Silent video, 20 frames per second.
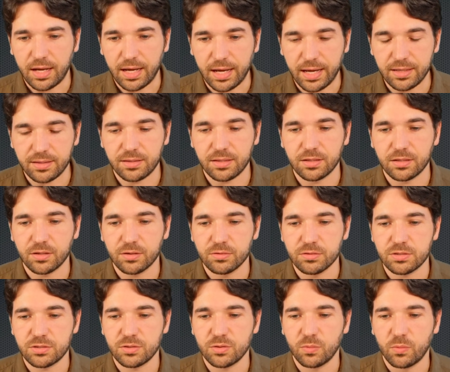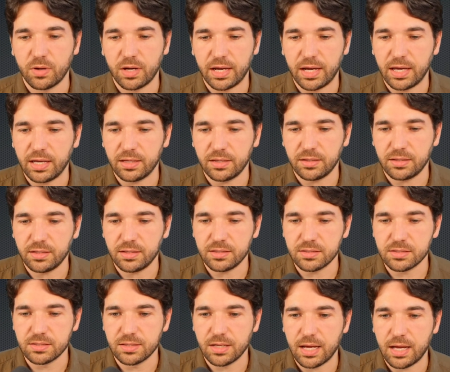I think goes to why
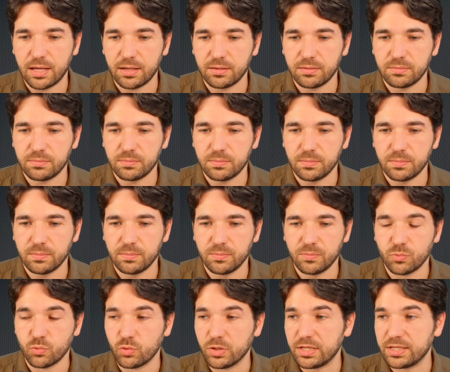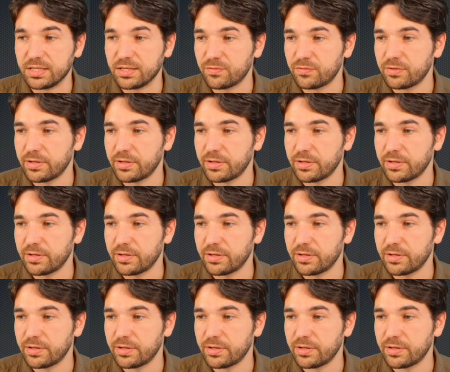he's not really a